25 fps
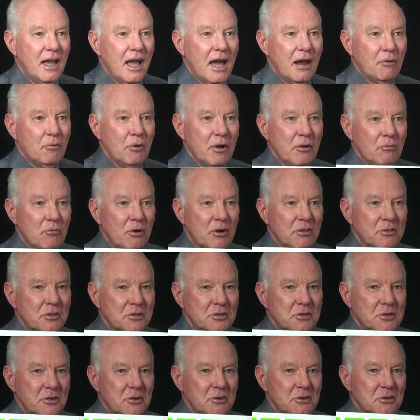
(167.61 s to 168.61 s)
And we want the
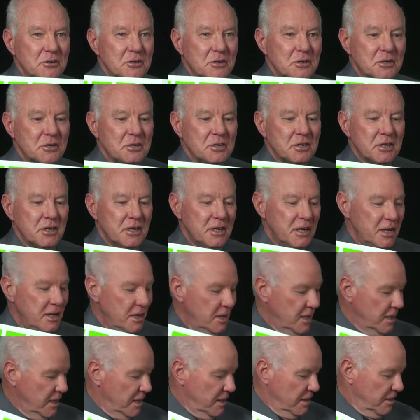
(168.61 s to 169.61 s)
students to
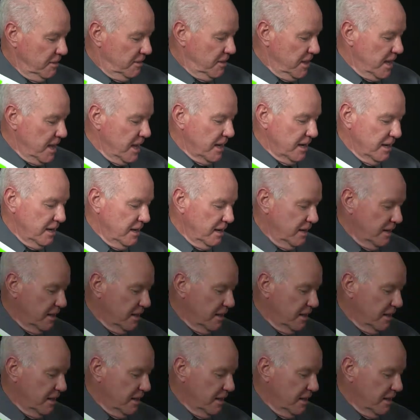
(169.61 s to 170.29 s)
see that